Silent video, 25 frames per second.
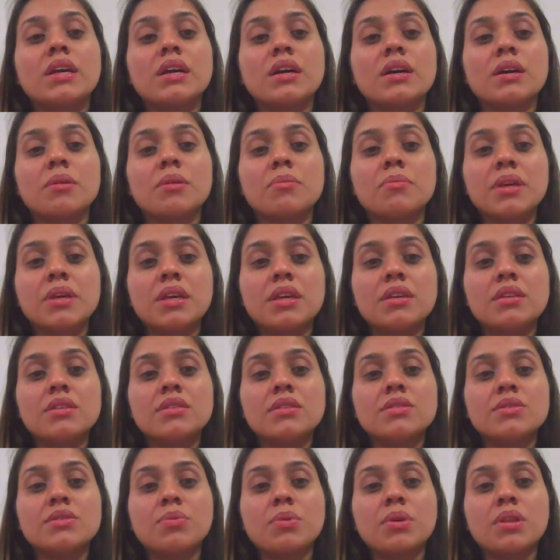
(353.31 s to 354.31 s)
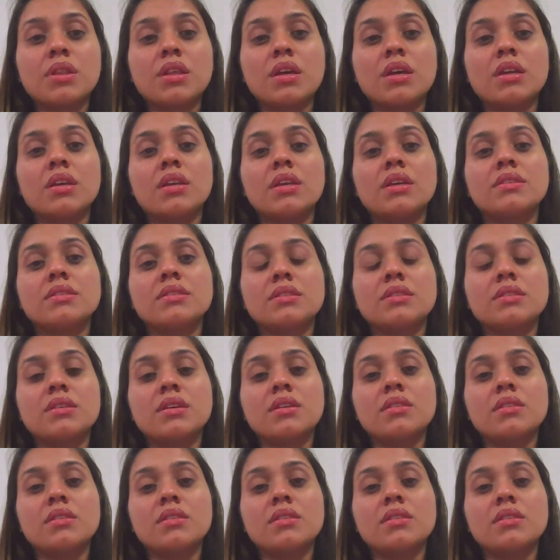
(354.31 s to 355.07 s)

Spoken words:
begins with an insidious